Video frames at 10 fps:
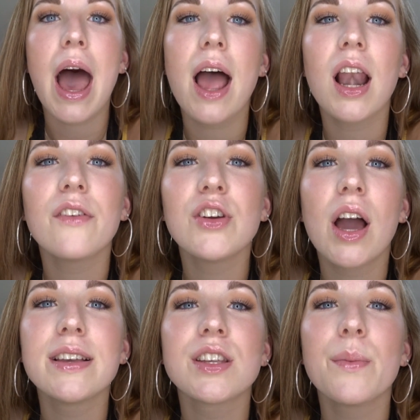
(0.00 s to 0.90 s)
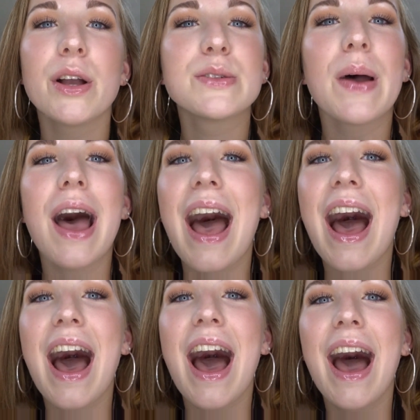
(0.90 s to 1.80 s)
I love you guys so much.
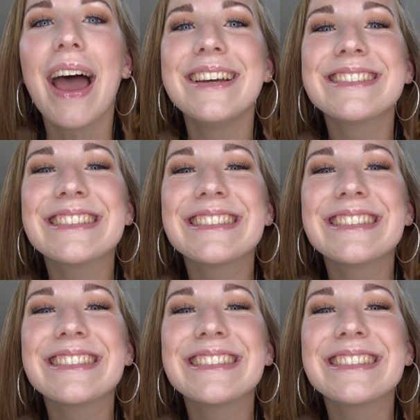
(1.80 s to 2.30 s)
Bye!